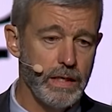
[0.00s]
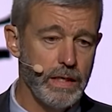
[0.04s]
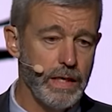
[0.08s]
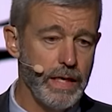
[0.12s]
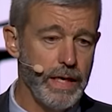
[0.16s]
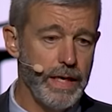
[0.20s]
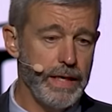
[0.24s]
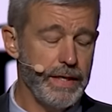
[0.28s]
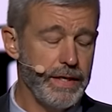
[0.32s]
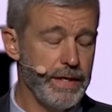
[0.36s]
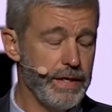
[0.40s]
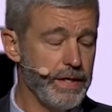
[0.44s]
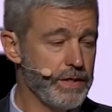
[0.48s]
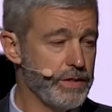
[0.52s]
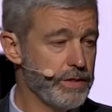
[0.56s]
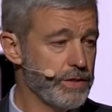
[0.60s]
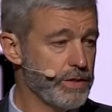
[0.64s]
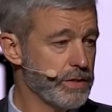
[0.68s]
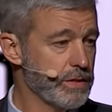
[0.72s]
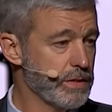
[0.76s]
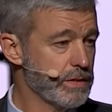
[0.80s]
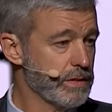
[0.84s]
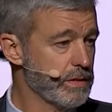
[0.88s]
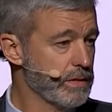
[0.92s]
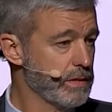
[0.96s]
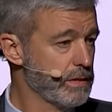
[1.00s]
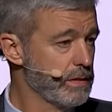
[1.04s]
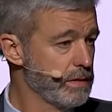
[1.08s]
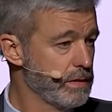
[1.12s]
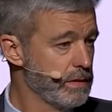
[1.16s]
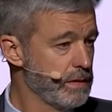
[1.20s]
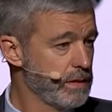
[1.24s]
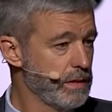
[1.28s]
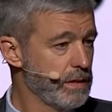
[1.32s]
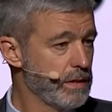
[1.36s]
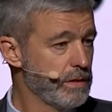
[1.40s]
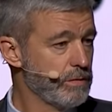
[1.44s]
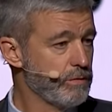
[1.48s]
In his
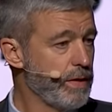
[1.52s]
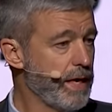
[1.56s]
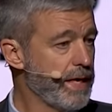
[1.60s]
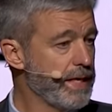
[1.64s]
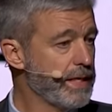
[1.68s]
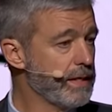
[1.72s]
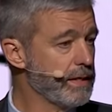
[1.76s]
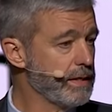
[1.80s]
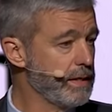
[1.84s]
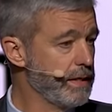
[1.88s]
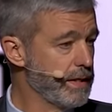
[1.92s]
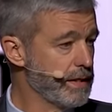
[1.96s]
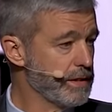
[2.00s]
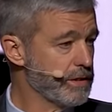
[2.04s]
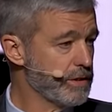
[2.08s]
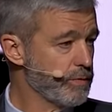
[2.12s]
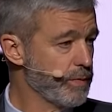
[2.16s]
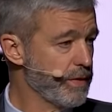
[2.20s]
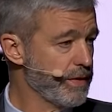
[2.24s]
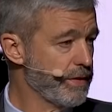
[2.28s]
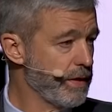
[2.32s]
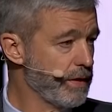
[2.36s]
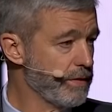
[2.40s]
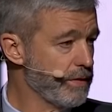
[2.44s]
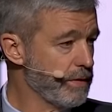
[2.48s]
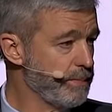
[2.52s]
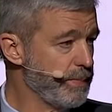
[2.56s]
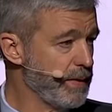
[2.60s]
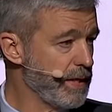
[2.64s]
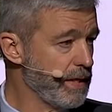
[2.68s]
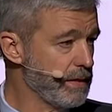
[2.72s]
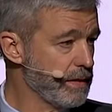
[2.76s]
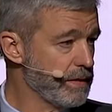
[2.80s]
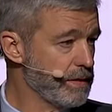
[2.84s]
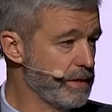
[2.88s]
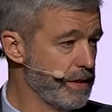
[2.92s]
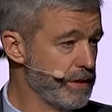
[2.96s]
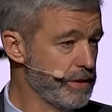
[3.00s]
wranglings with other
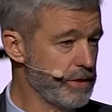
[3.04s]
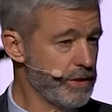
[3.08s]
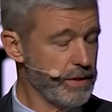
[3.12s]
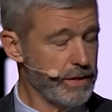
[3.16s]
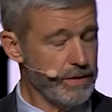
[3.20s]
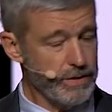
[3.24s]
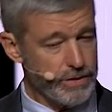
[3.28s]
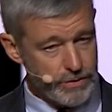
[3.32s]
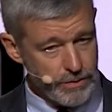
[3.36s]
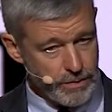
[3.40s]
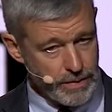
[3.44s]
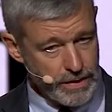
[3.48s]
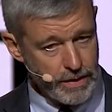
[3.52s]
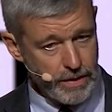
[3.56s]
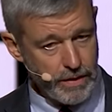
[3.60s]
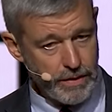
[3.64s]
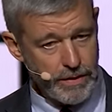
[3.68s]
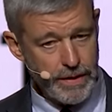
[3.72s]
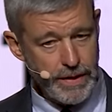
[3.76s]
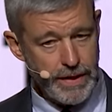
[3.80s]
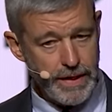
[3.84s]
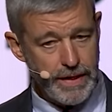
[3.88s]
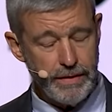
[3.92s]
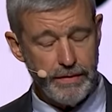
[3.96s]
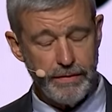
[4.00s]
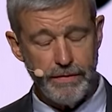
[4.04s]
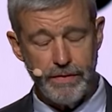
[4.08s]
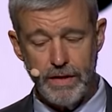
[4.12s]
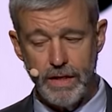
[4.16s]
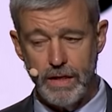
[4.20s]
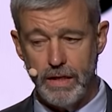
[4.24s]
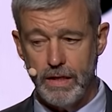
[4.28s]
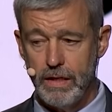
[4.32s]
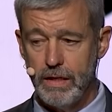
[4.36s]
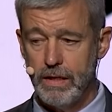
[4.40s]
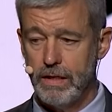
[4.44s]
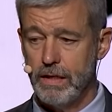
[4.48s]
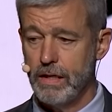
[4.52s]
politicians regarding
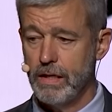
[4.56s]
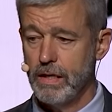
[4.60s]
the